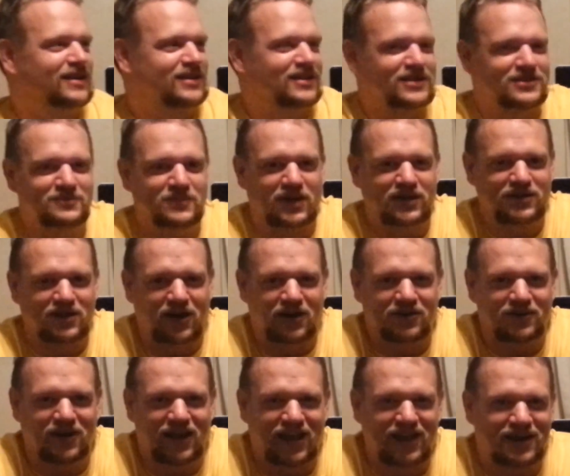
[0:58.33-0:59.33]
This is my
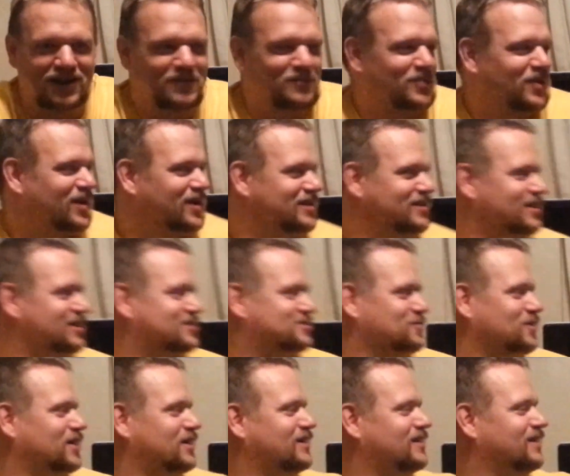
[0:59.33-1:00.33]
daughter Hannah bringing this
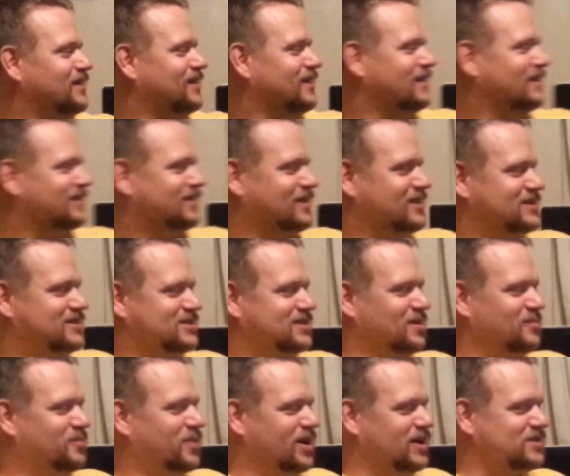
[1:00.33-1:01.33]
one. This is
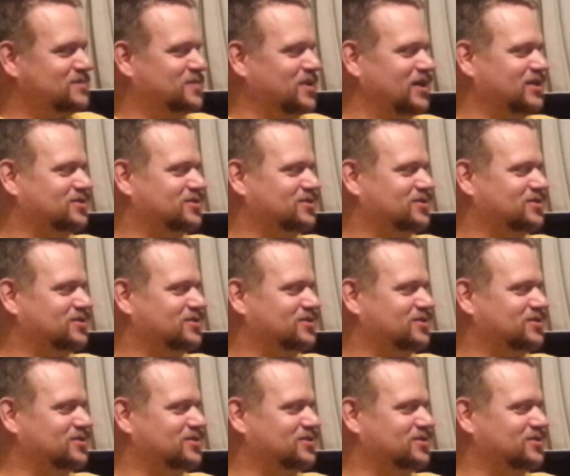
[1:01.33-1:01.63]
a Busby